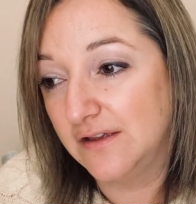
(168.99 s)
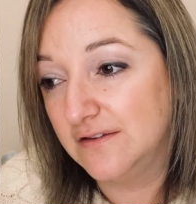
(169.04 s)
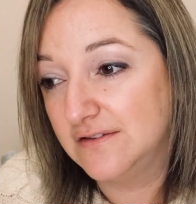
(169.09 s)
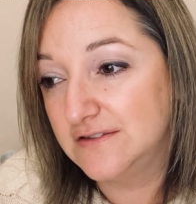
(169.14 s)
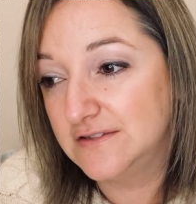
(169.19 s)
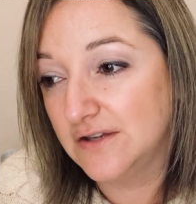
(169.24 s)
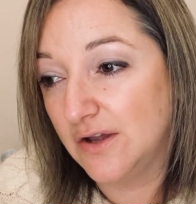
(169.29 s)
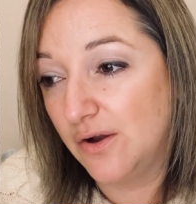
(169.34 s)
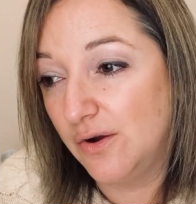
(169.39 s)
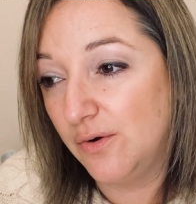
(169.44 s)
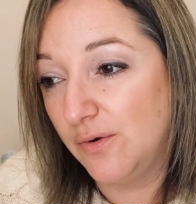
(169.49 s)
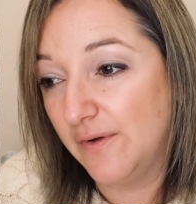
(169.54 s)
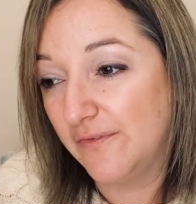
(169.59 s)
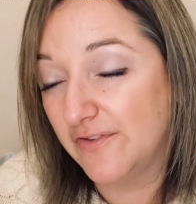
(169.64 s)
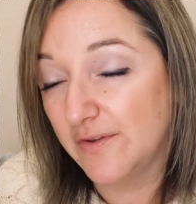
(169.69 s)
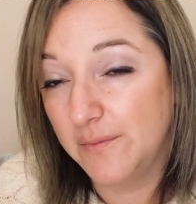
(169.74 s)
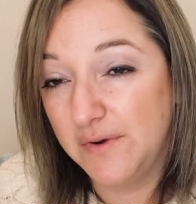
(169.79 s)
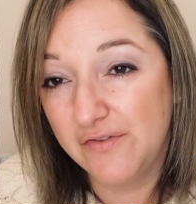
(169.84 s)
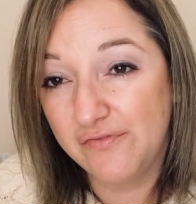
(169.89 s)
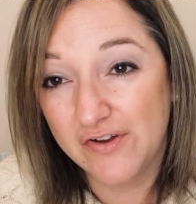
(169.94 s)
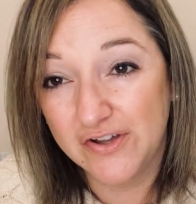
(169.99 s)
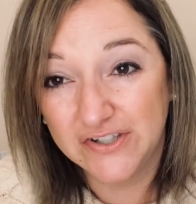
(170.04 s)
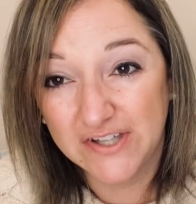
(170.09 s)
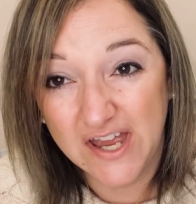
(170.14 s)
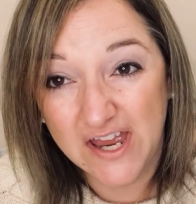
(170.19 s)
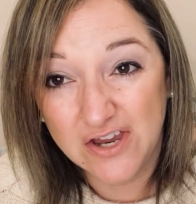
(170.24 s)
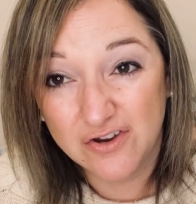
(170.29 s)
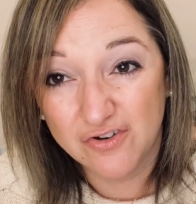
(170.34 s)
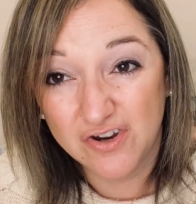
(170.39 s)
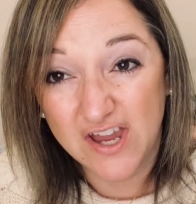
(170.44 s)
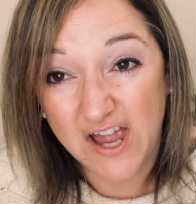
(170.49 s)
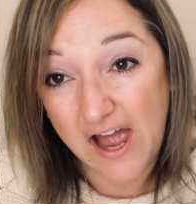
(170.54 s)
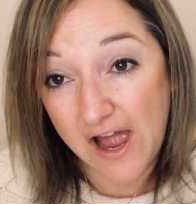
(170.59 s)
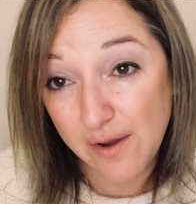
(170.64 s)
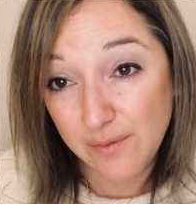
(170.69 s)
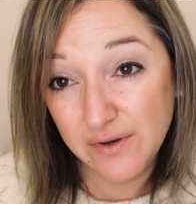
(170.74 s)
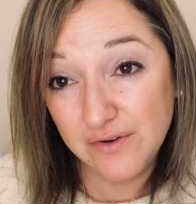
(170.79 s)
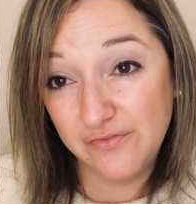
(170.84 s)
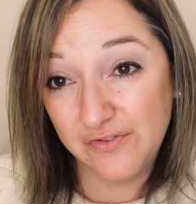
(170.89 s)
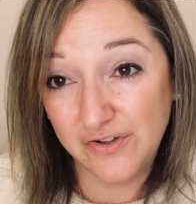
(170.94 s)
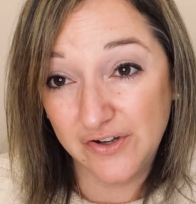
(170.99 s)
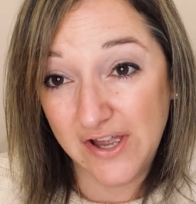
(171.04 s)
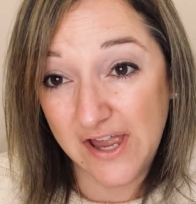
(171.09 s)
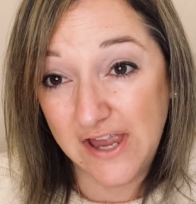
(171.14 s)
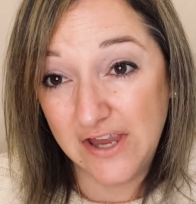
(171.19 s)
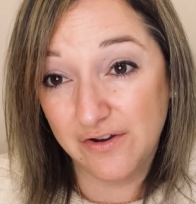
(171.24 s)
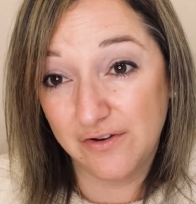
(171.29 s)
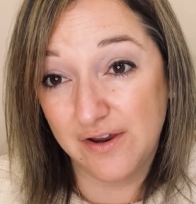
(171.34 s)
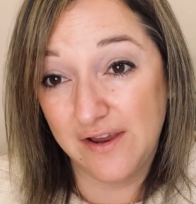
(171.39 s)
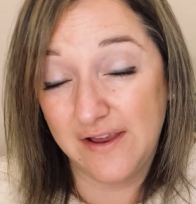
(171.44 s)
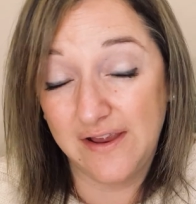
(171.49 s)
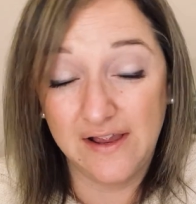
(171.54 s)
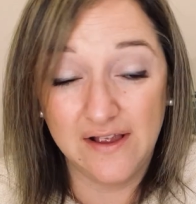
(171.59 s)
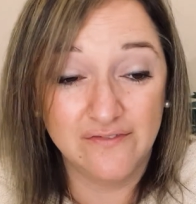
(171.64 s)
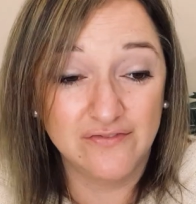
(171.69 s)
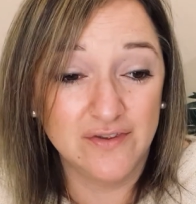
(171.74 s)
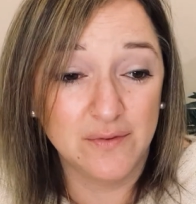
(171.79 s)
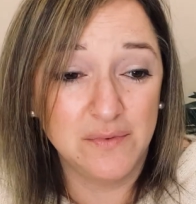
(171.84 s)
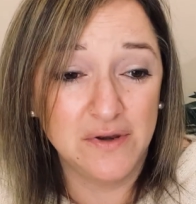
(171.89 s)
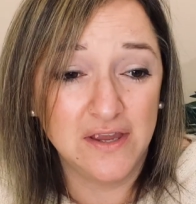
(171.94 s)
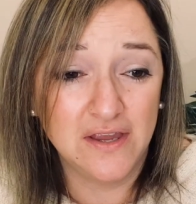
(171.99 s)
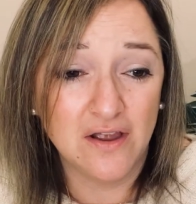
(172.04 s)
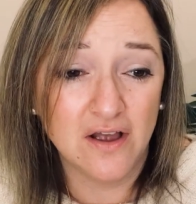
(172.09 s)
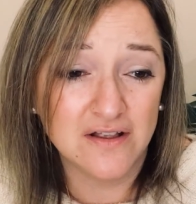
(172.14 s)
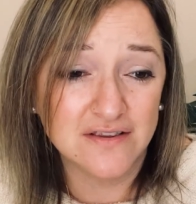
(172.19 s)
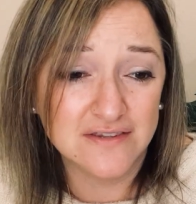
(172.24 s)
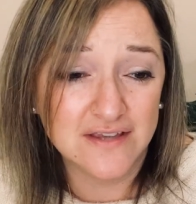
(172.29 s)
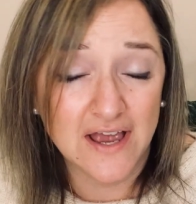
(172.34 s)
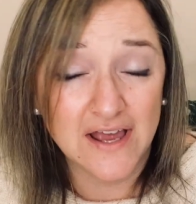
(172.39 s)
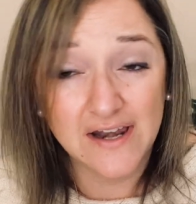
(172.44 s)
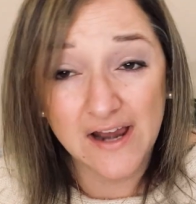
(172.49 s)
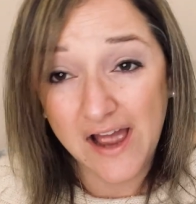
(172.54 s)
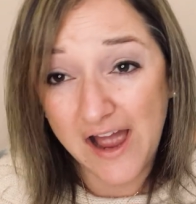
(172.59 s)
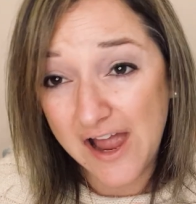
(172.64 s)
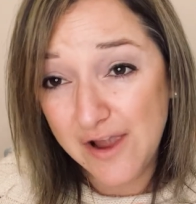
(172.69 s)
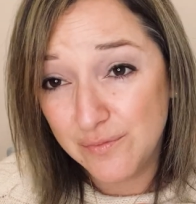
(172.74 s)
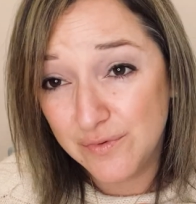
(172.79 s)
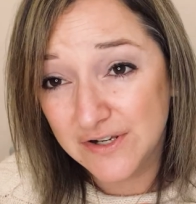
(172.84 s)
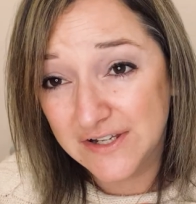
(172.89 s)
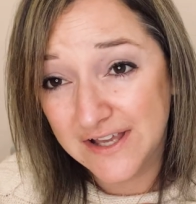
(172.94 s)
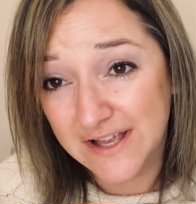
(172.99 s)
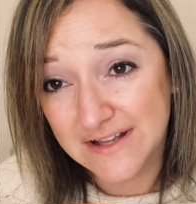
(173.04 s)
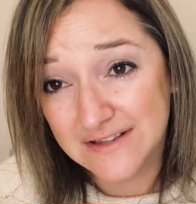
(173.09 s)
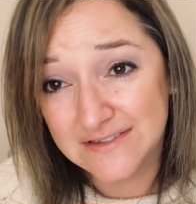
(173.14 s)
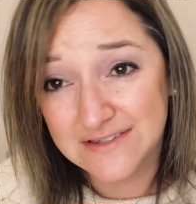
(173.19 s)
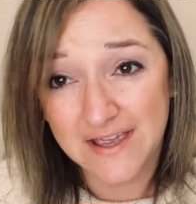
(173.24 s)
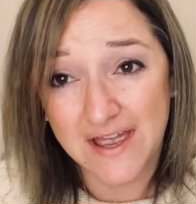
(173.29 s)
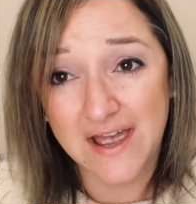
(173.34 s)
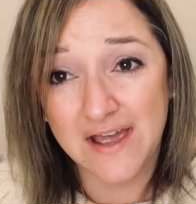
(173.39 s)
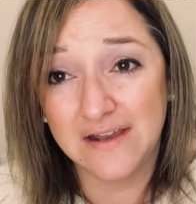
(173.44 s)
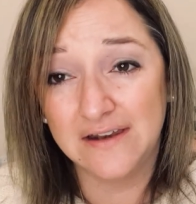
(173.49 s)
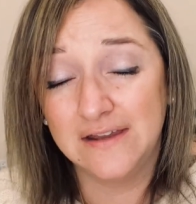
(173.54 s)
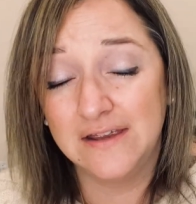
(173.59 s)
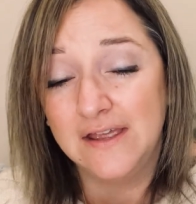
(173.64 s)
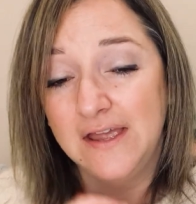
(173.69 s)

So if somebody felt angry, I would feel angry. If somebody got sad, I would get sad.